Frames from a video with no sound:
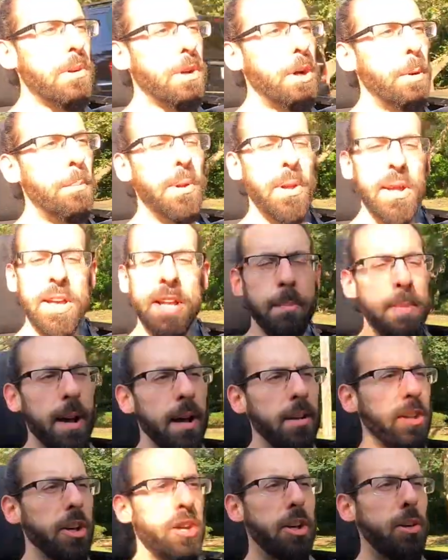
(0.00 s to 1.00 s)
complain
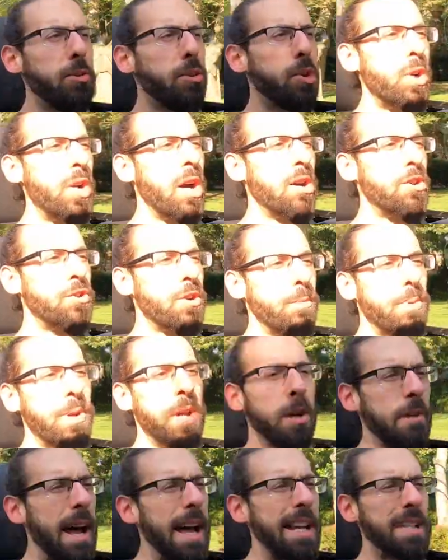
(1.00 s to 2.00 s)
about the Q300
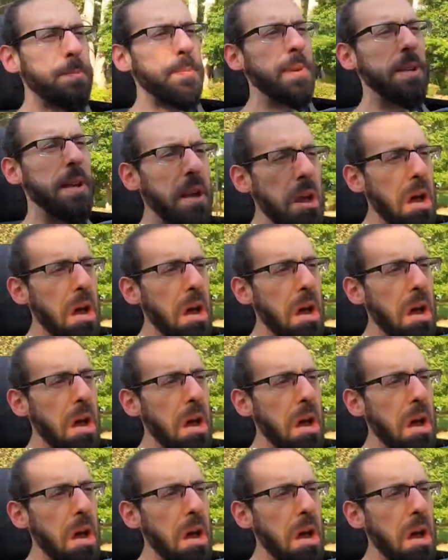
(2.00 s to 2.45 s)
being raspy.